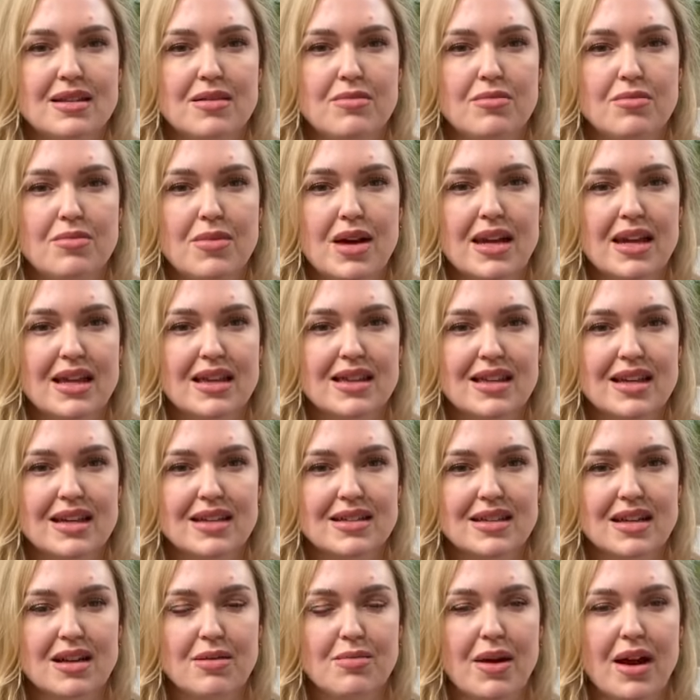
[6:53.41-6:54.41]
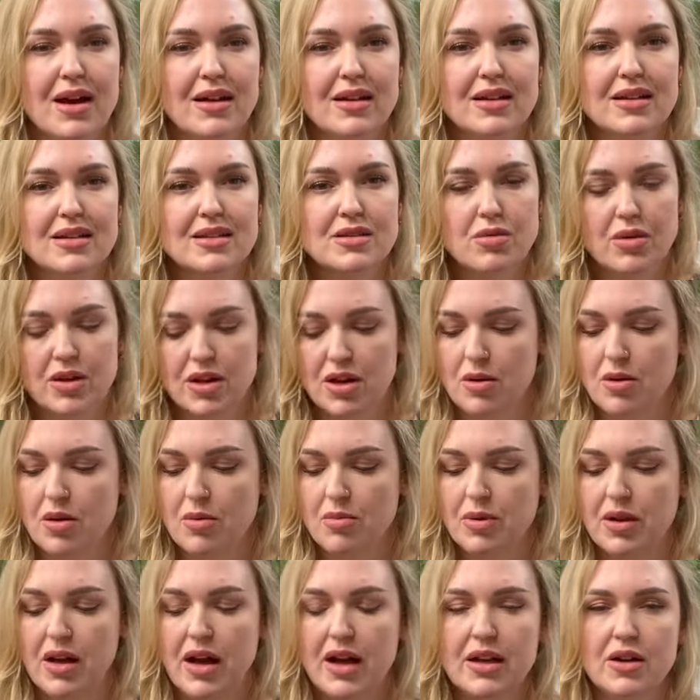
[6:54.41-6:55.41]
and many things in a balance, what you're
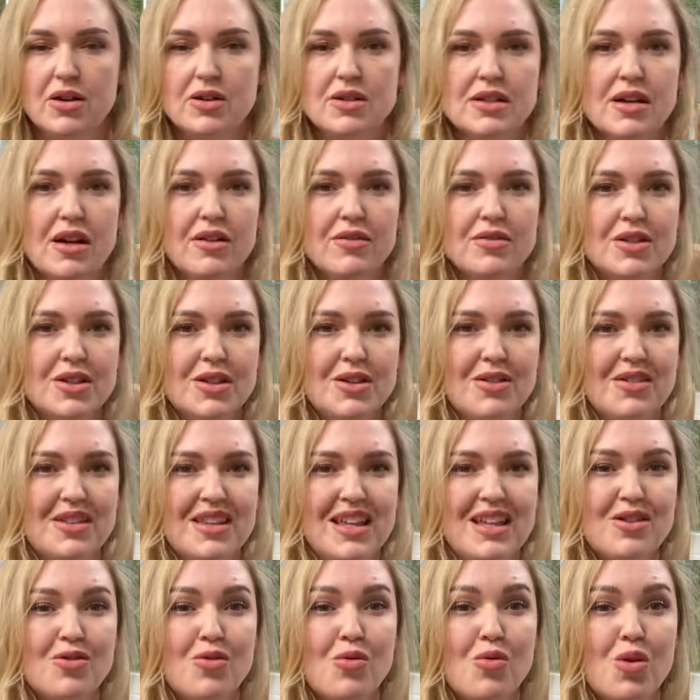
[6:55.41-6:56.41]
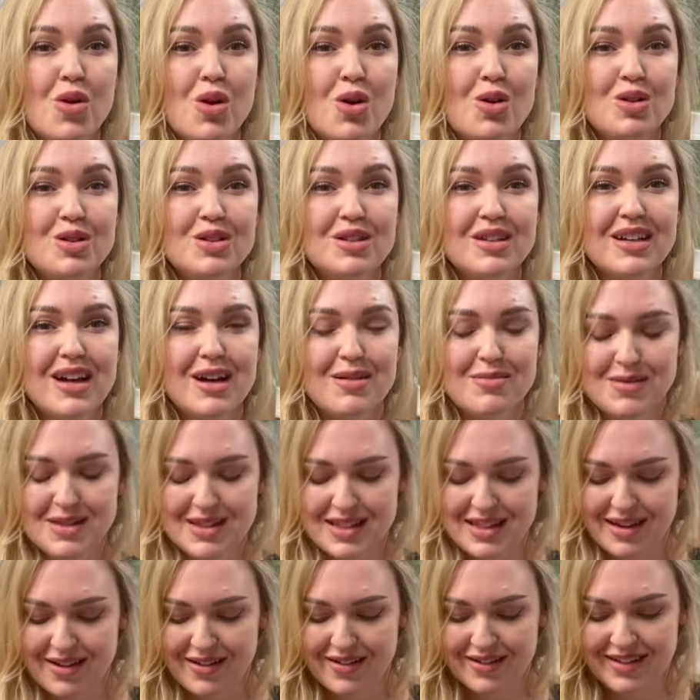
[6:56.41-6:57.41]
applying yourself to. Then the world comes
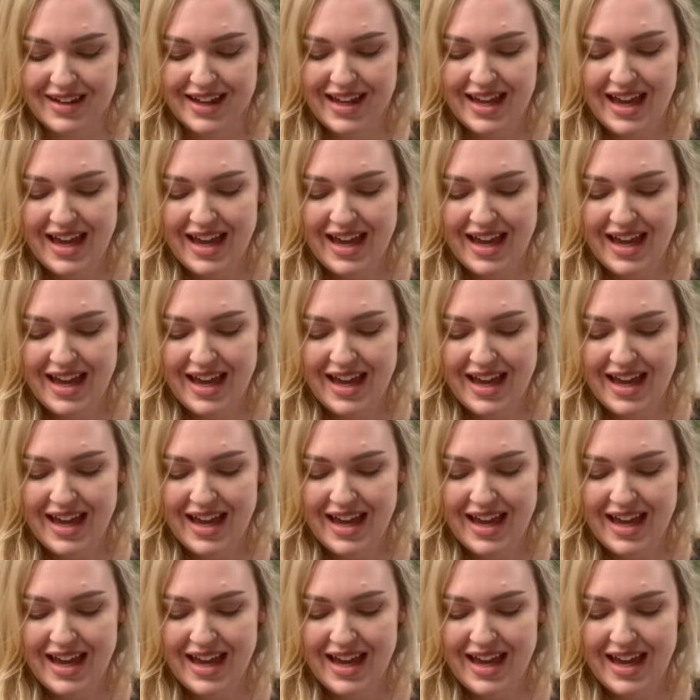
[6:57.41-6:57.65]
out.